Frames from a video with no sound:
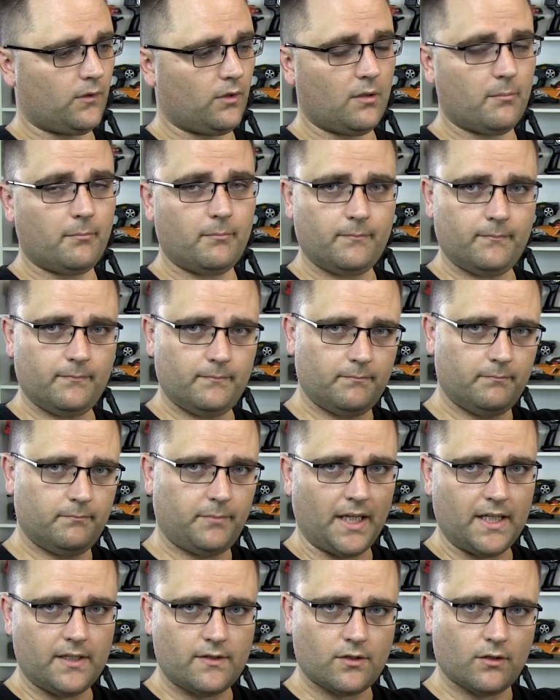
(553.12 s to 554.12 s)
to the
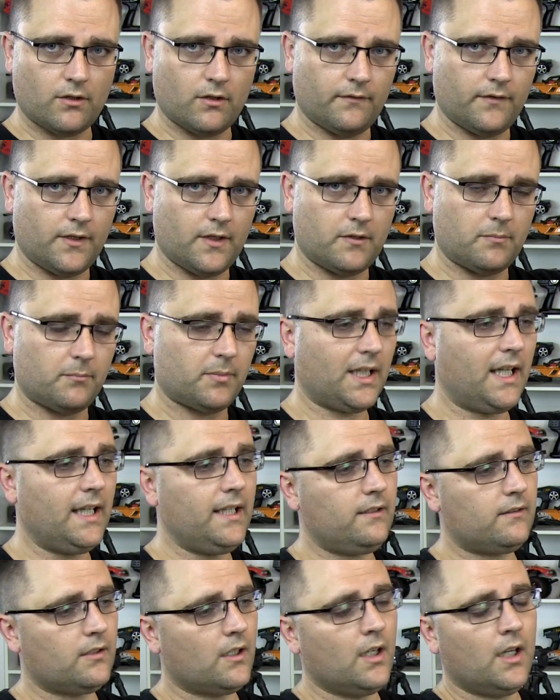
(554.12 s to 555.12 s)
base of this
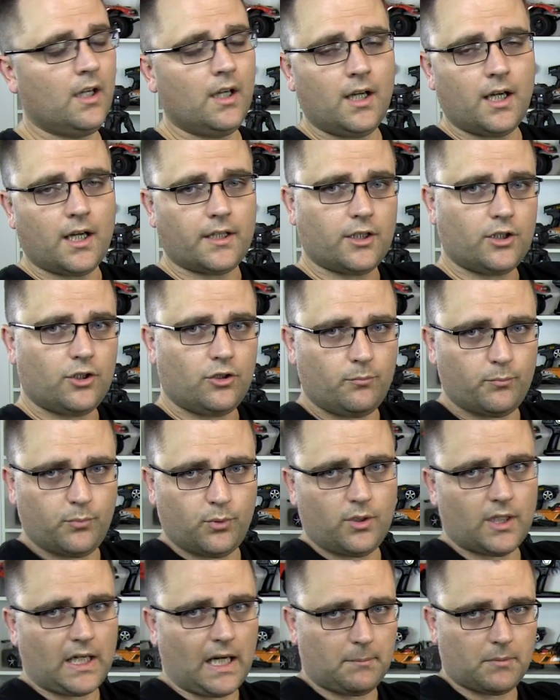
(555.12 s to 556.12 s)
plate and then you
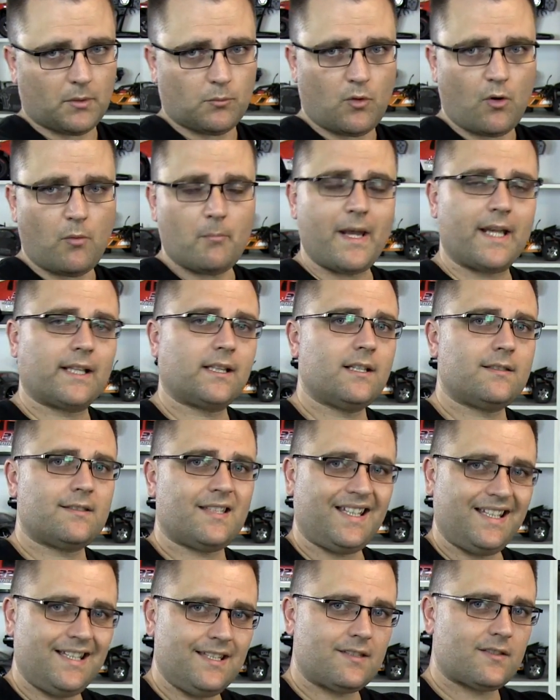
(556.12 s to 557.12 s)
put a couple of more
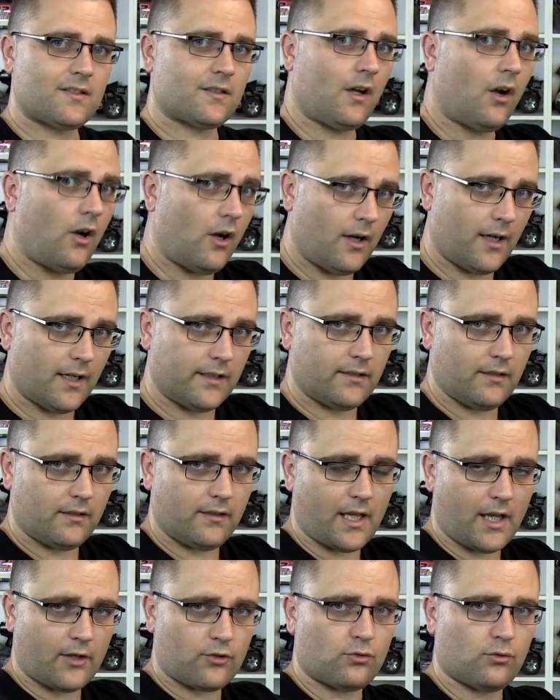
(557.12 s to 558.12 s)
magnets inside
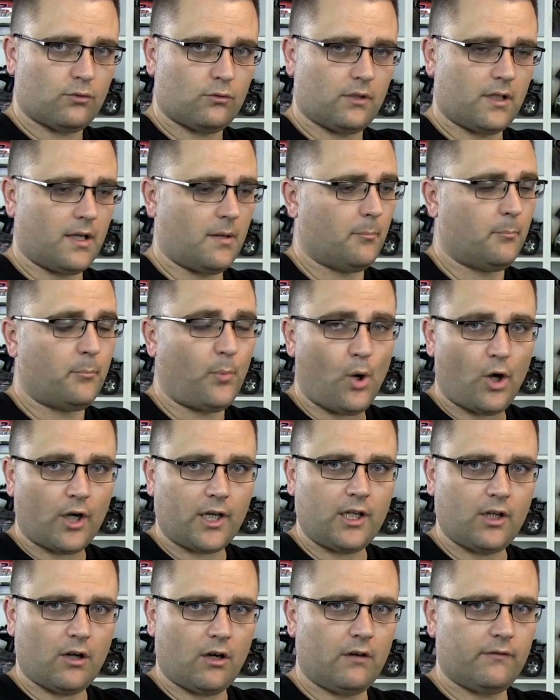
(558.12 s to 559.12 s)
the actual uh,
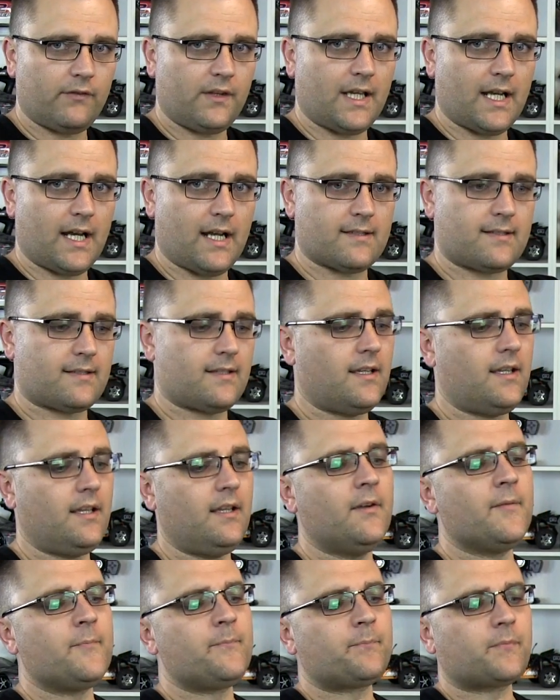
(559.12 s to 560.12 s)
body of the
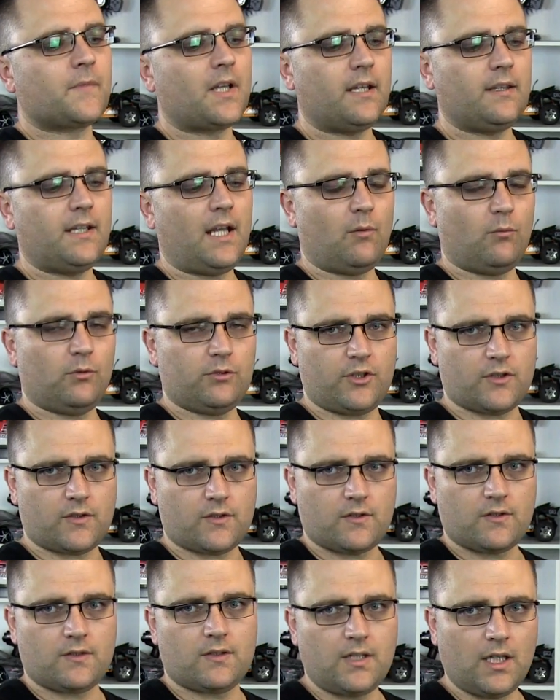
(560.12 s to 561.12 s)
RC and that will
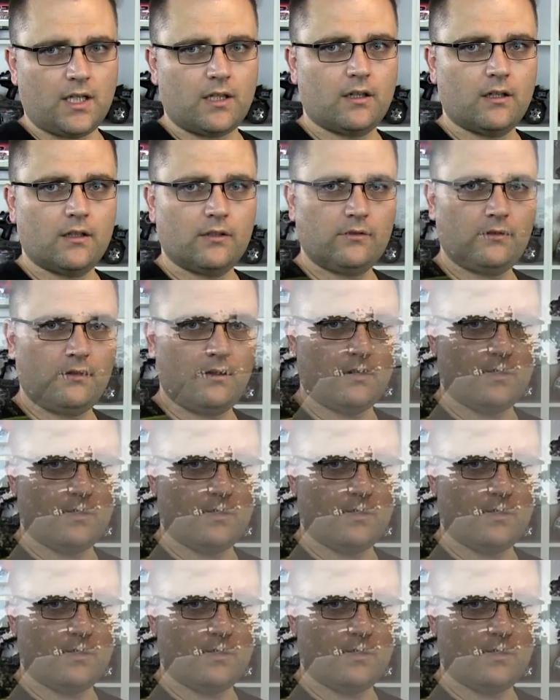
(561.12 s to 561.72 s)
just stick to